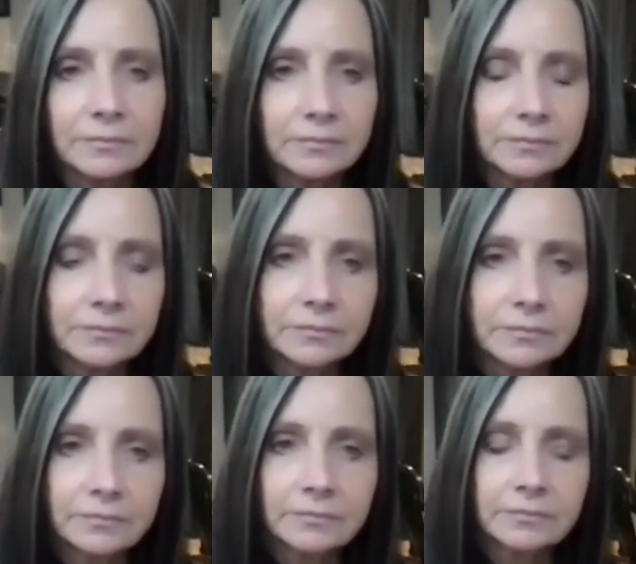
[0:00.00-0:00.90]

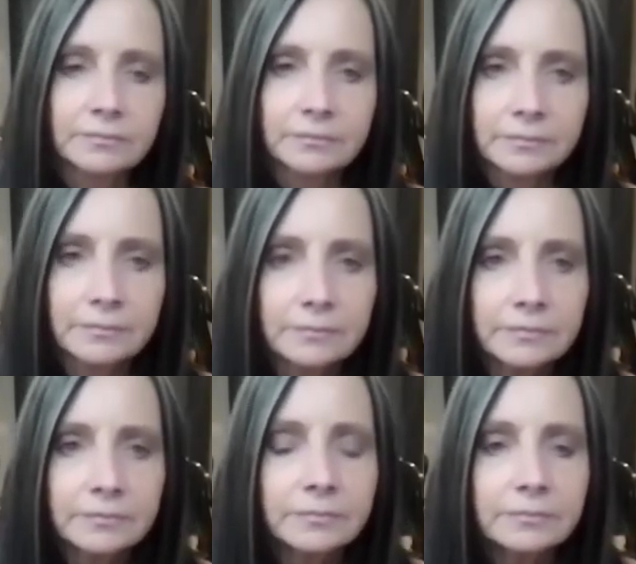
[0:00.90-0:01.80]

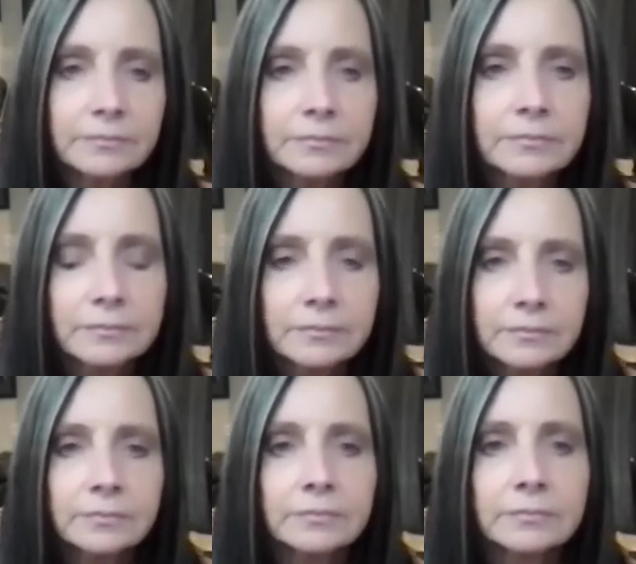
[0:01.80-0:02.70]

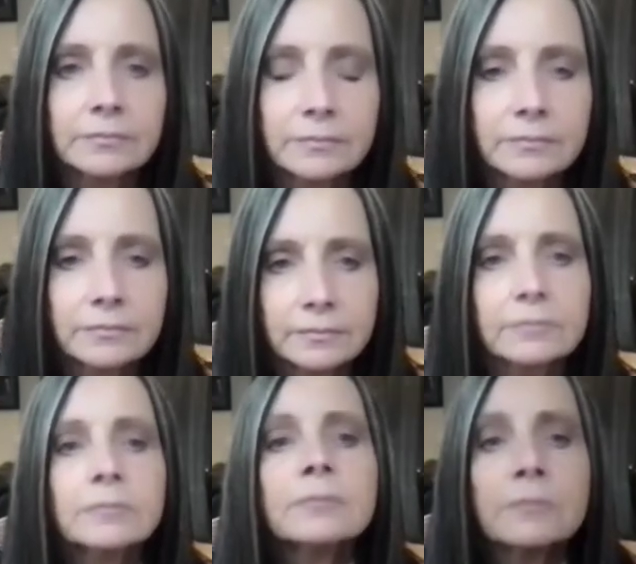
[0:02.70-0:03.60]

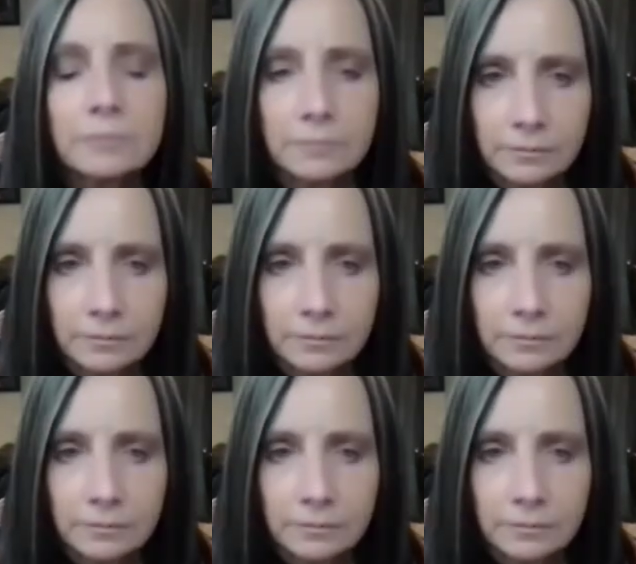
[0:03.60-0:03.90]
[no speech]